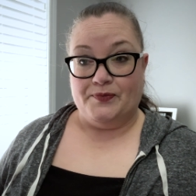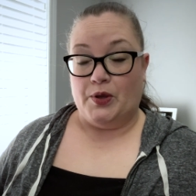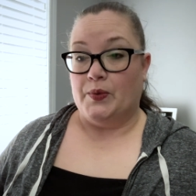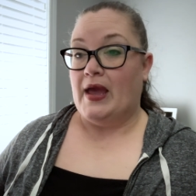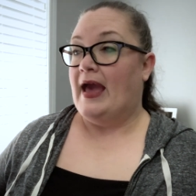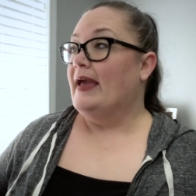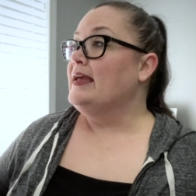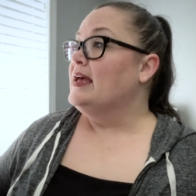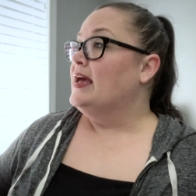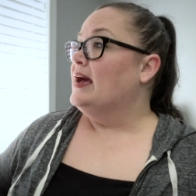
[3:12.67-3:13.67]

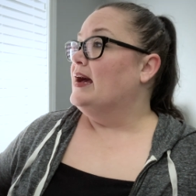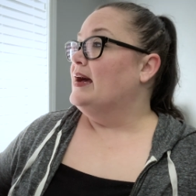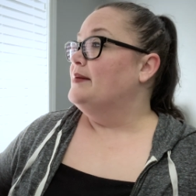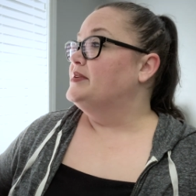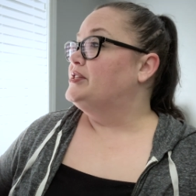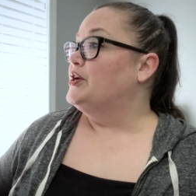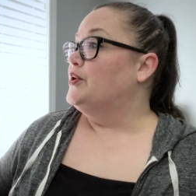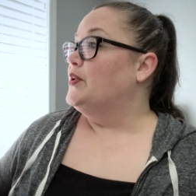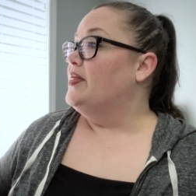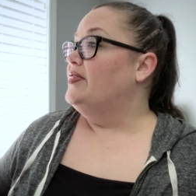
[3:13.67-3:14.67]
Okay, um,
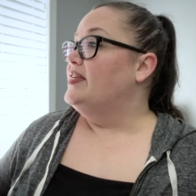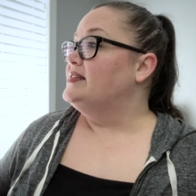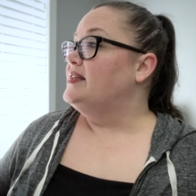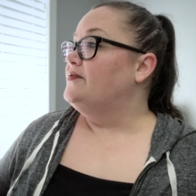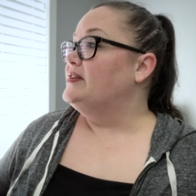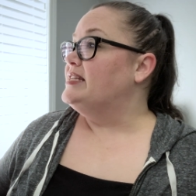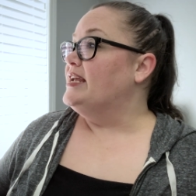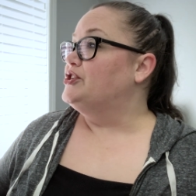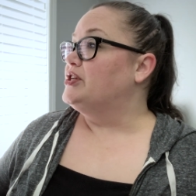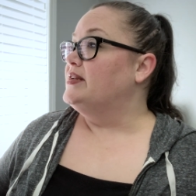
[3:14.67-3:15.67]
so this
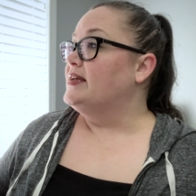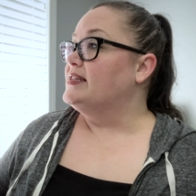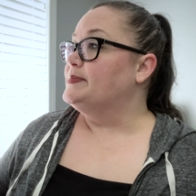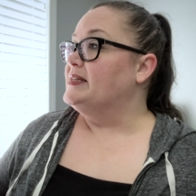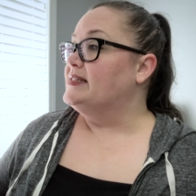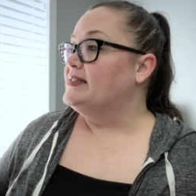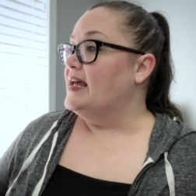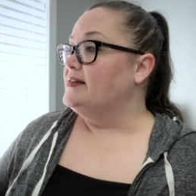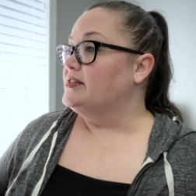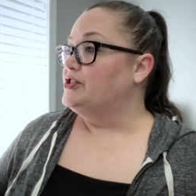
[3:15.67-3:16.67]
invitation has been sent